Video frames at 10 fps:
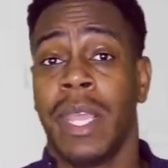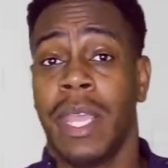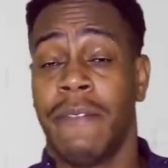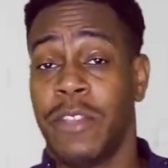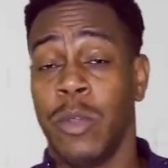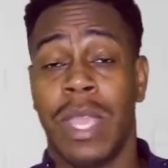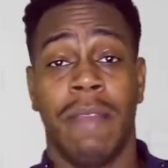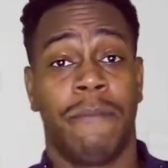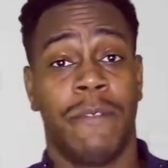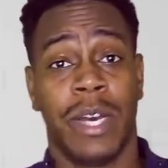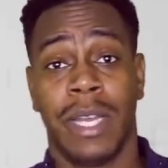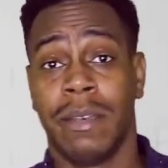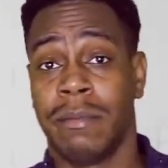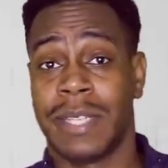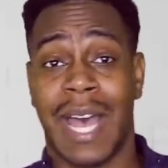If you get
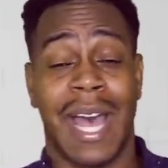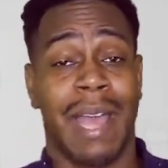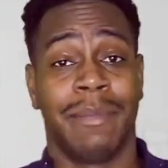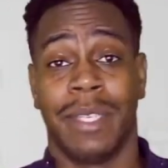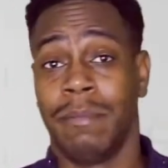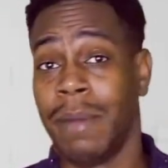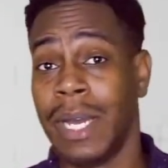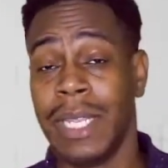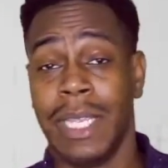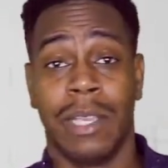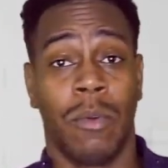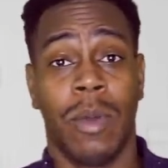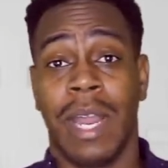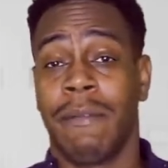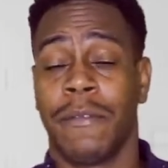fun times and money or
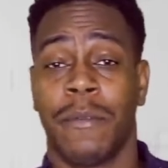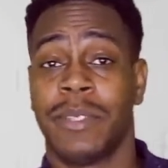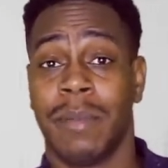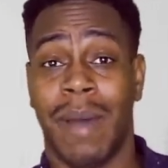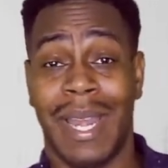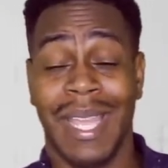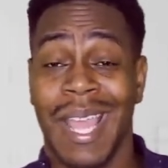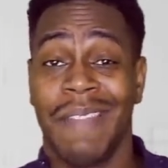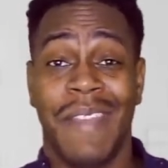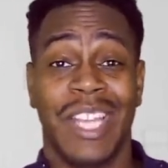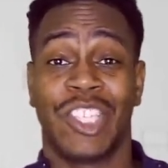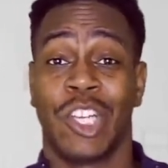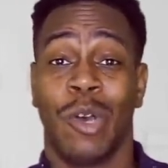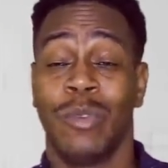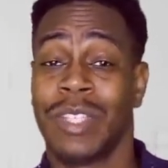whatever from somebody, they
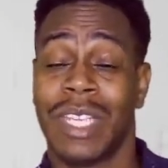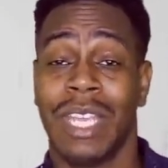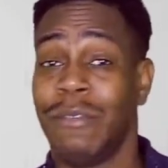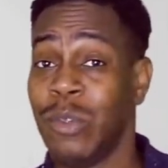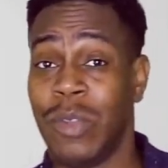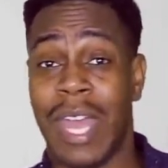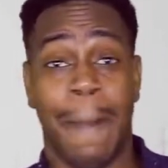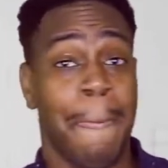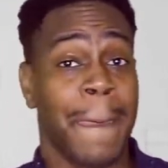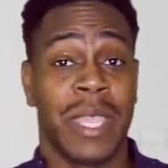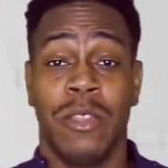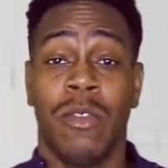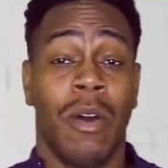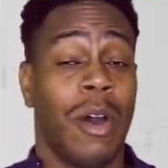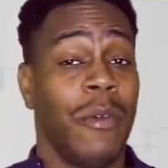chose to give you that. You
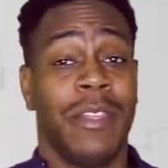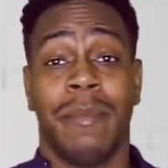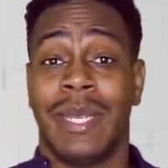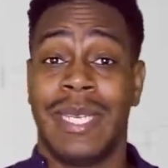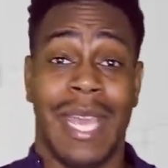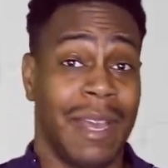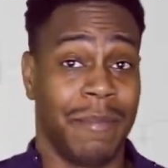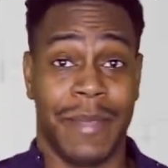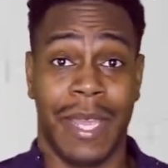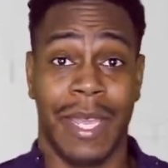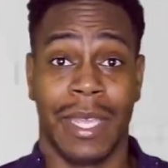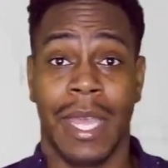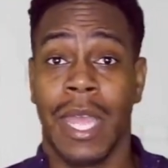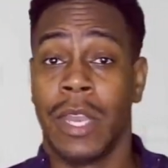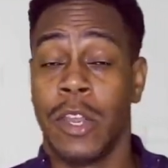don't owe them a damn thing.
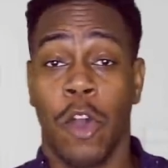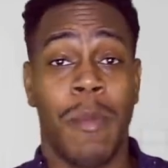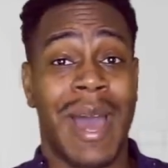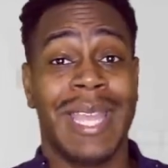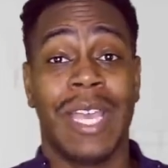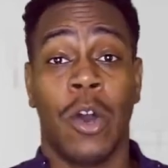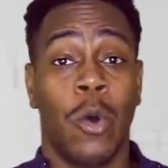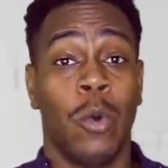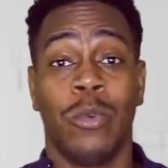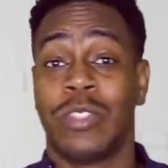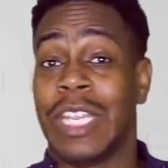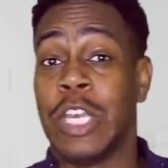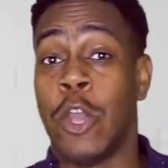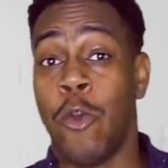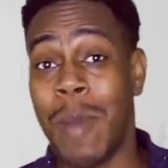Nobody owes
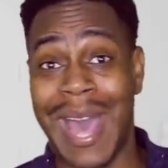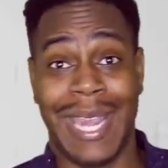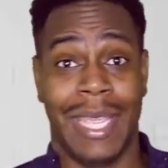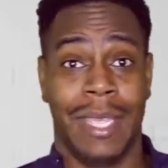nobody.